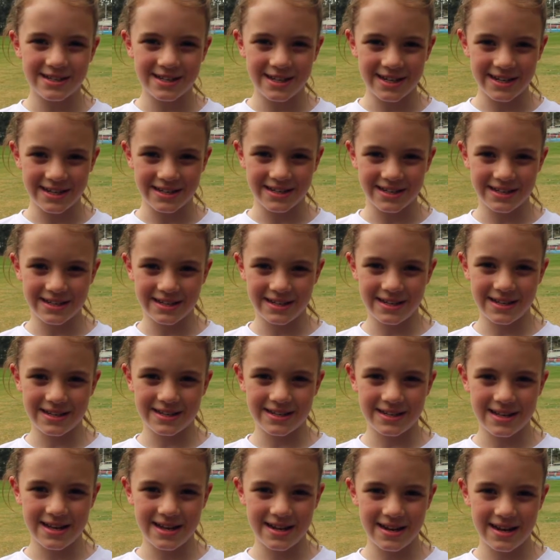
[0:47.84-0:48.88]
Jesus
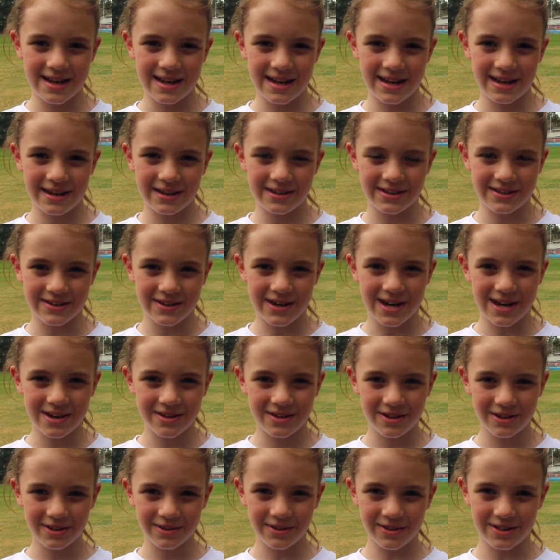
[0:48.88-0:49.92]
is that he died
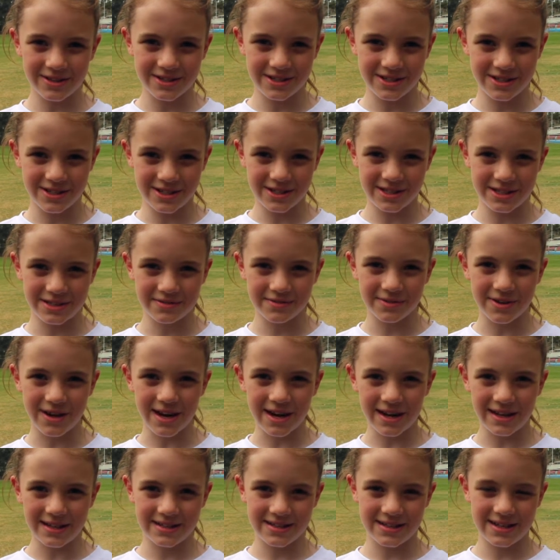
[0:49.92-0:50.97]
on the cross just for
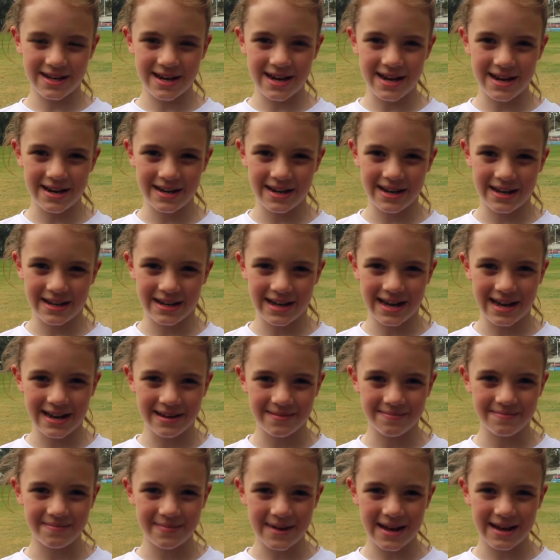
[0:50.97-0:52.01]
us and he
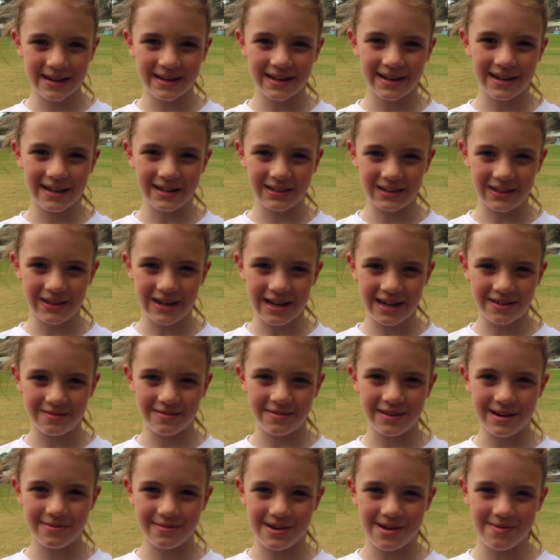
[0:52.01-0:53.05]
came back
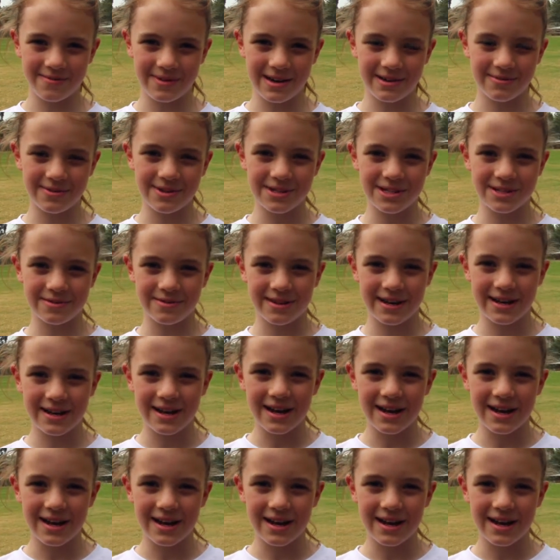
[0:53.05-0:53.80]
alive and when we were doing